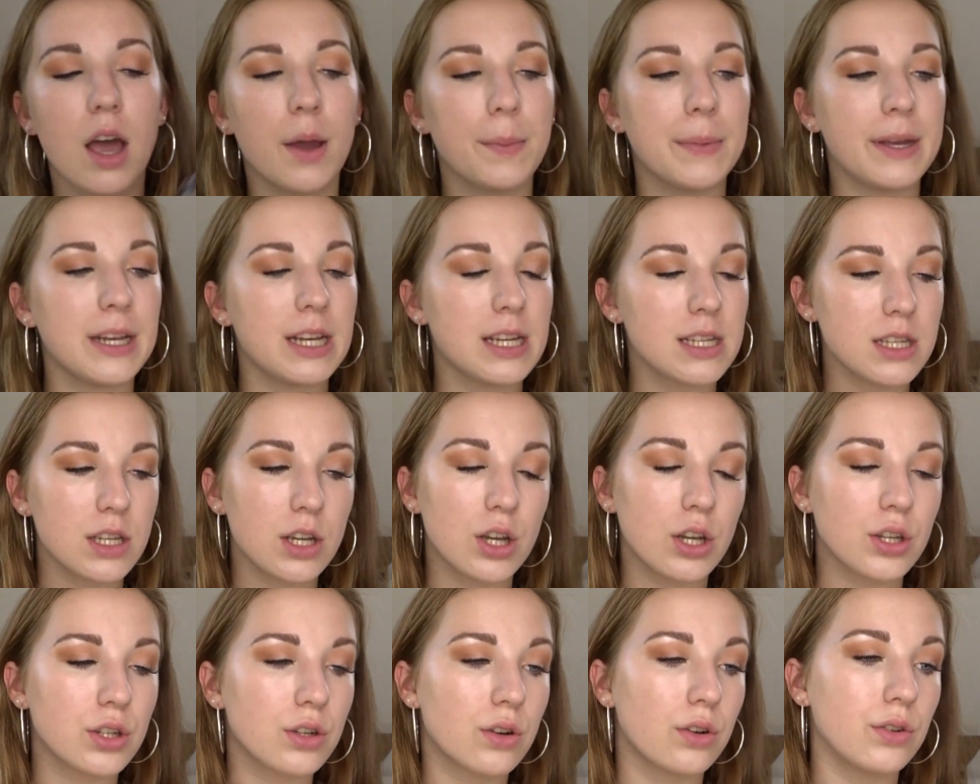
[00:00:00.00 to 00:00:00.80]
It is a
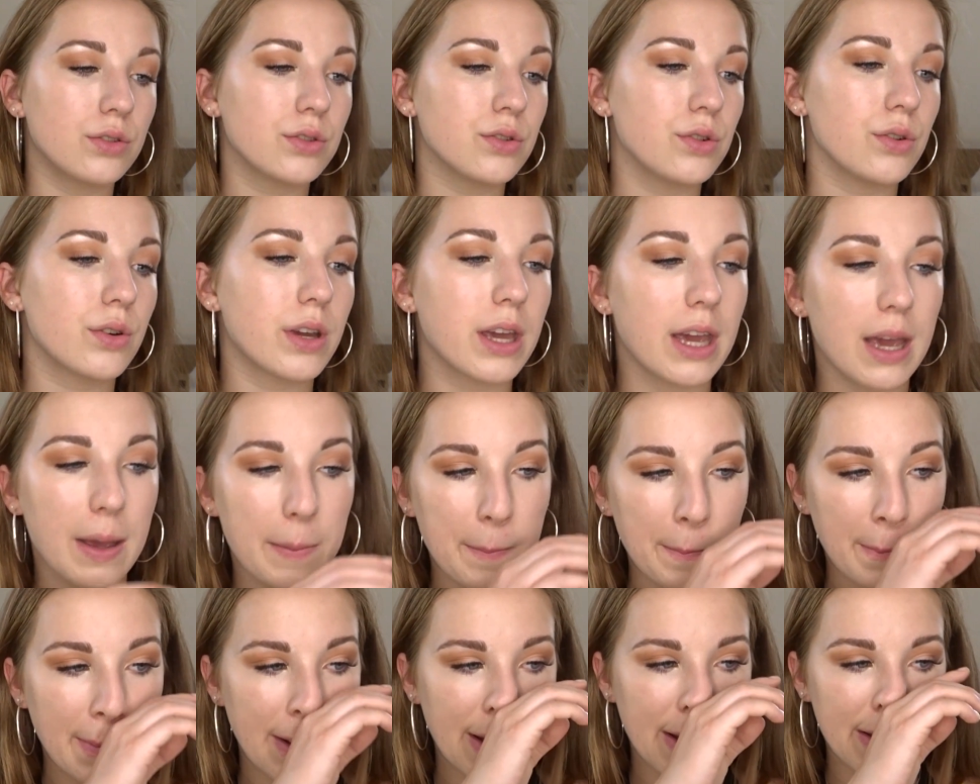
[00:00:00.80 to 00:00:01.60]
good contour
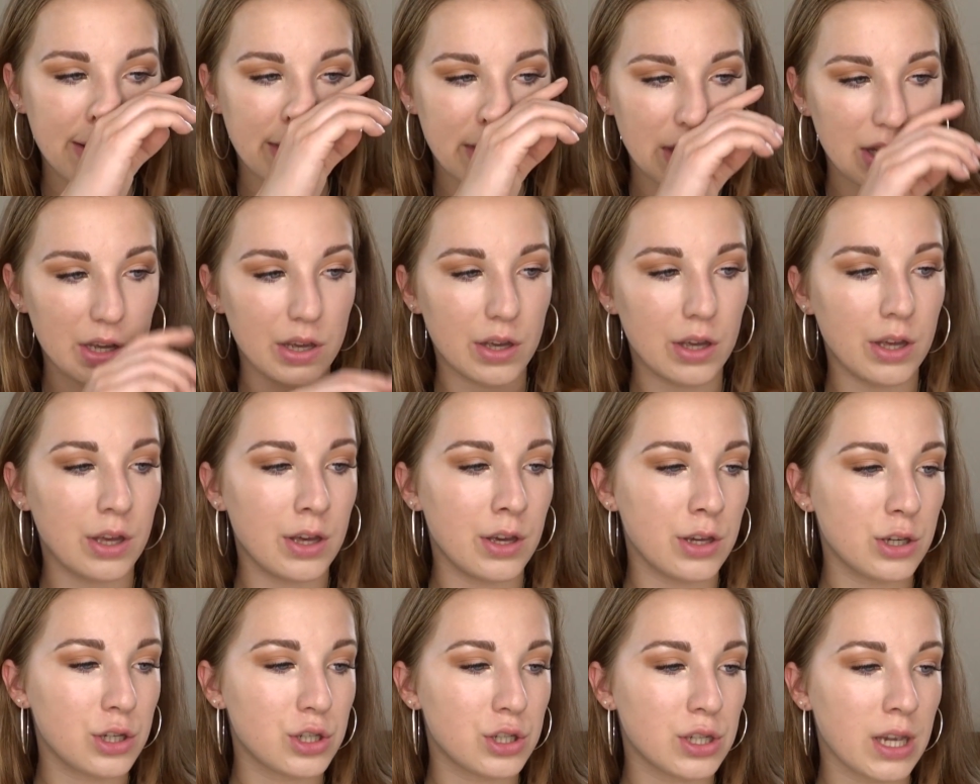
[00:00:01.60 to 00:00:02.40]
kit, but
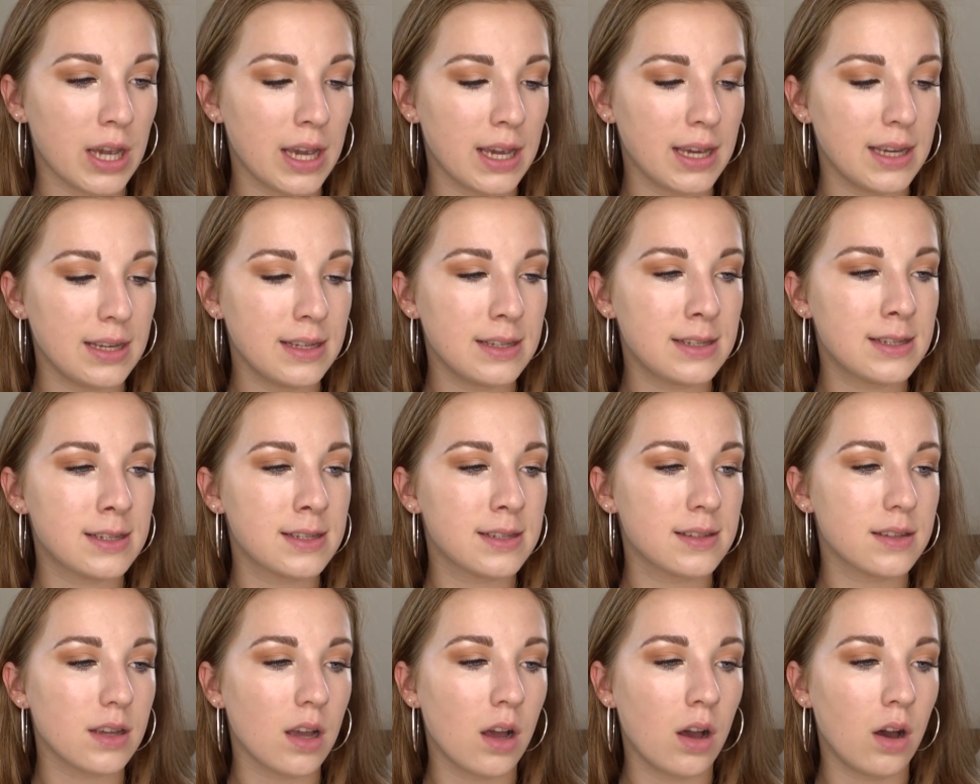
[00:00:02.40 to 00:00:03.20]
the
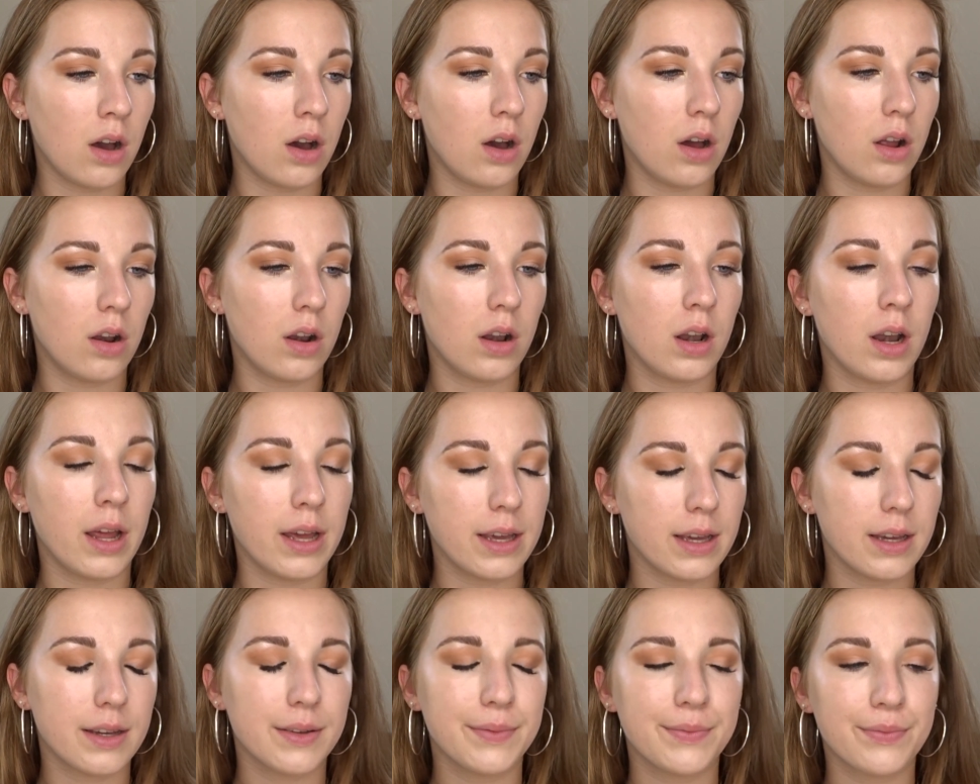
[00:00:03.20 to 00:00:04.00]
shades are
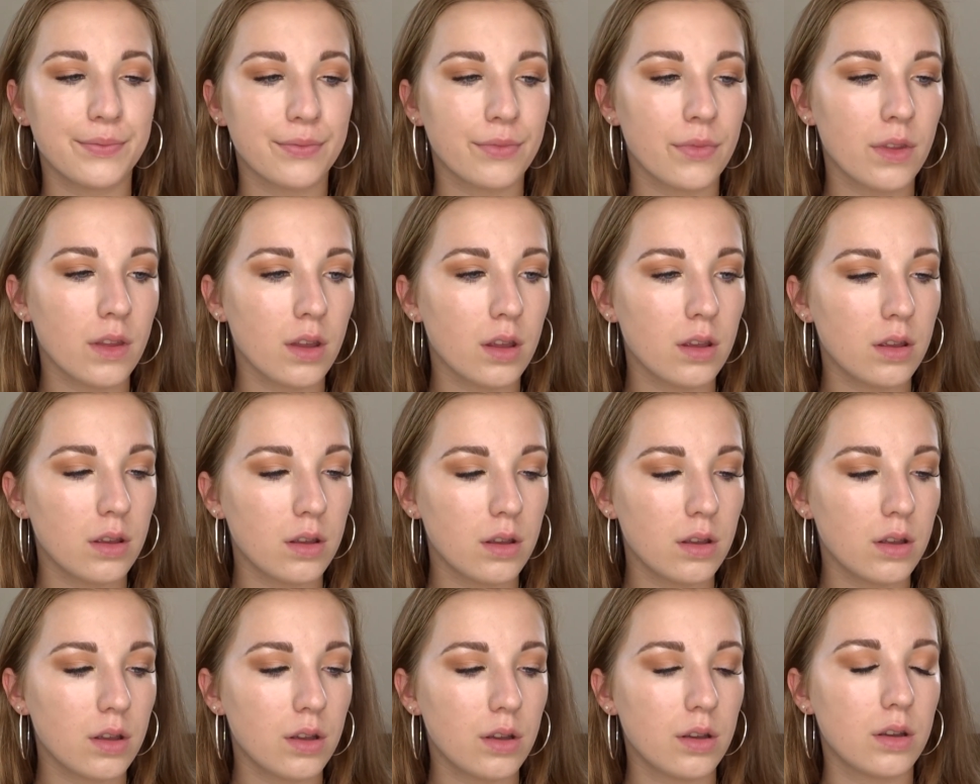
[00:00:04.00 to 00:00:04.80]
like,
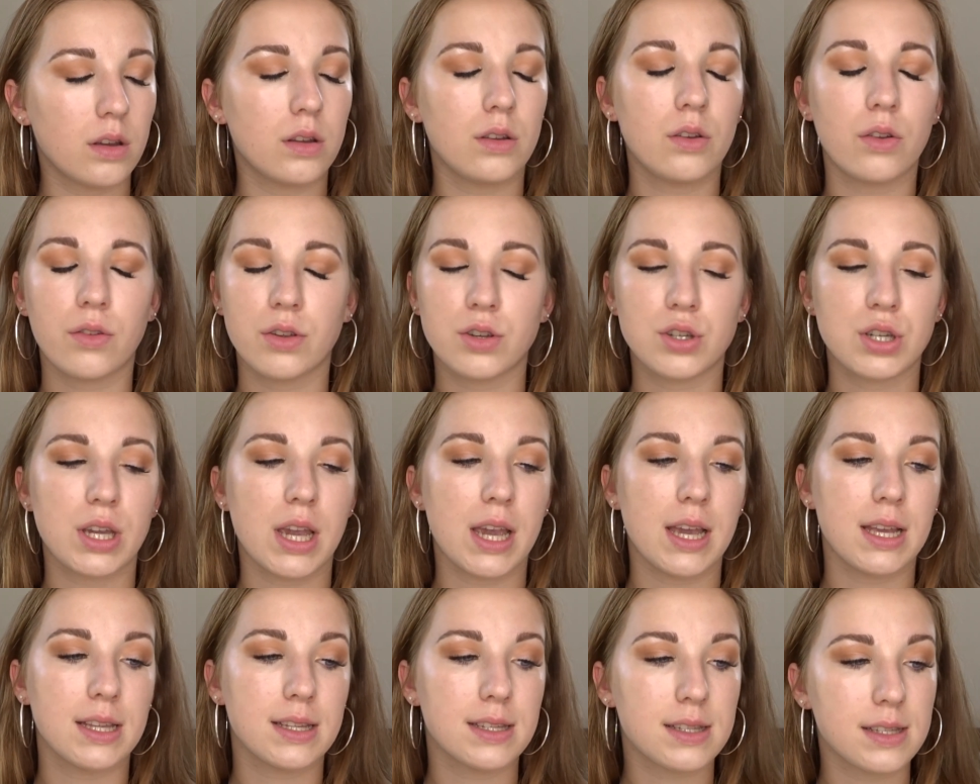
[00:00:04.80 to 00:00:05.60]
not the
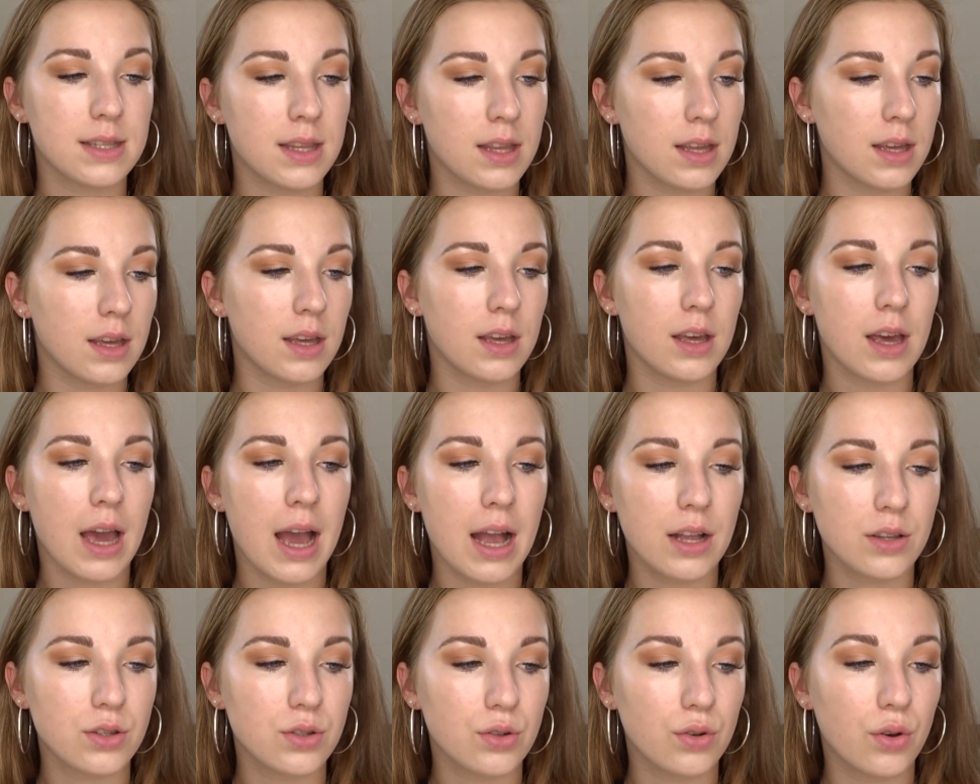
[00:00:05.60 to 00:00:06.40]
shades, the
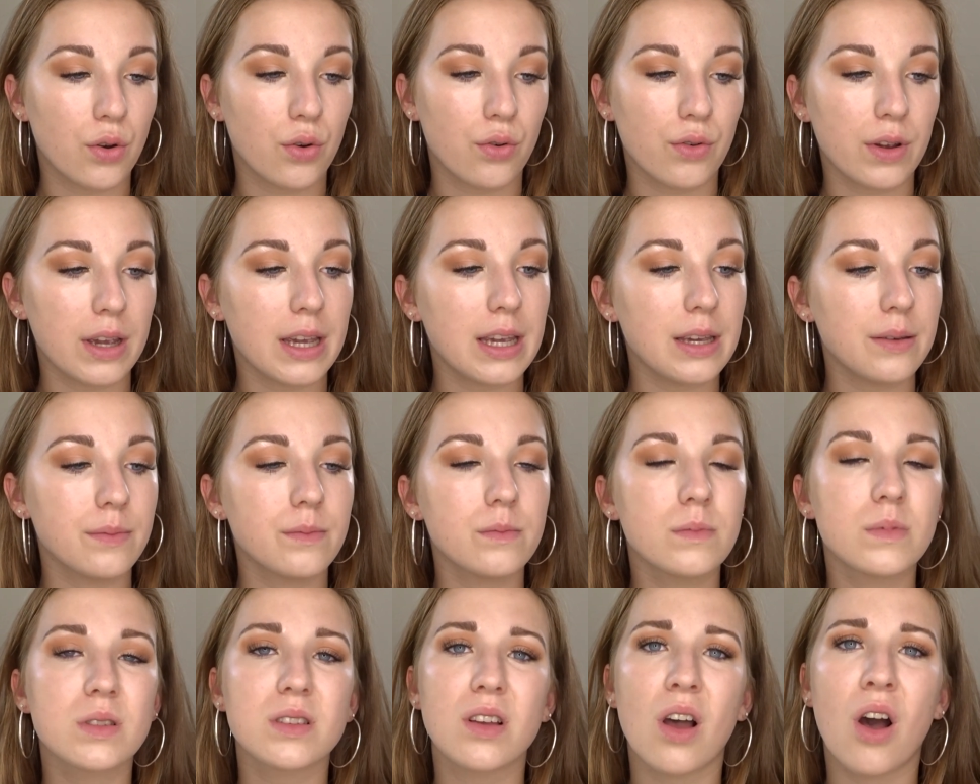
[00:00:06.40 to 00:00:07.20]
actual
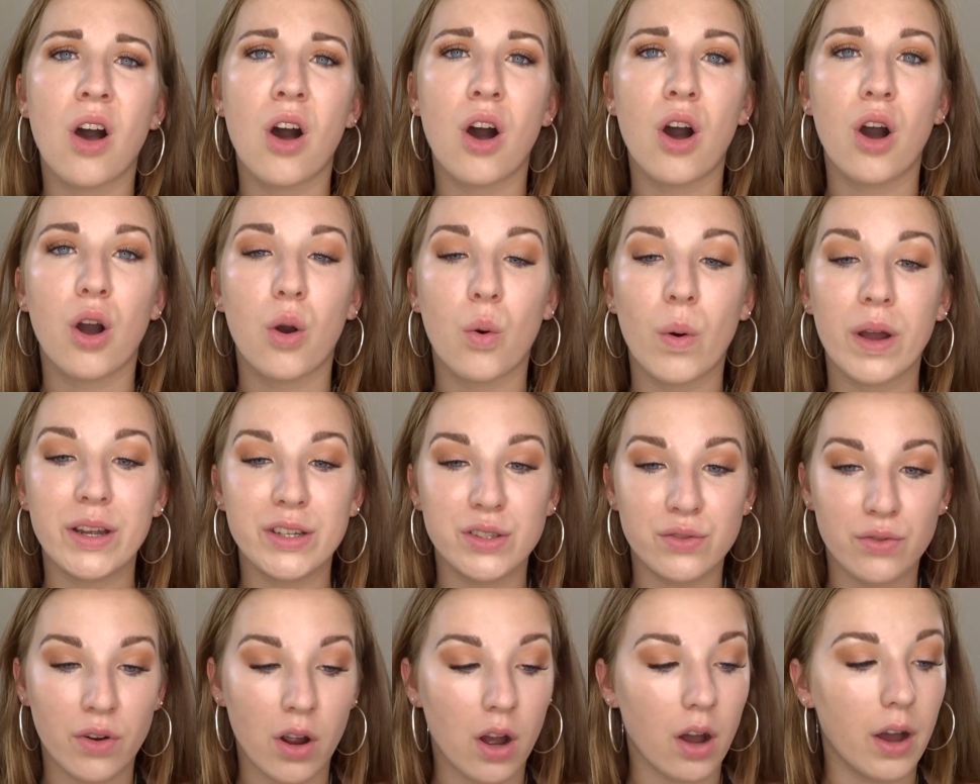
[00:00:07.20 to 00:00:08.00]
creams are
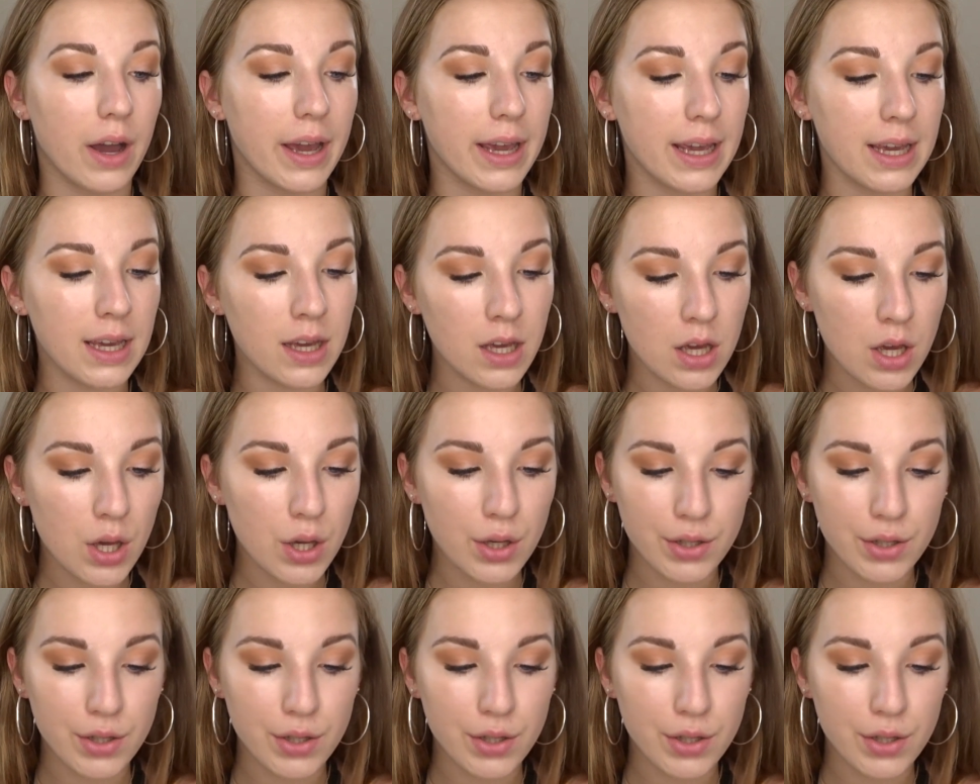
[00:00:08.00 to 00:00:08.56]
quite dry.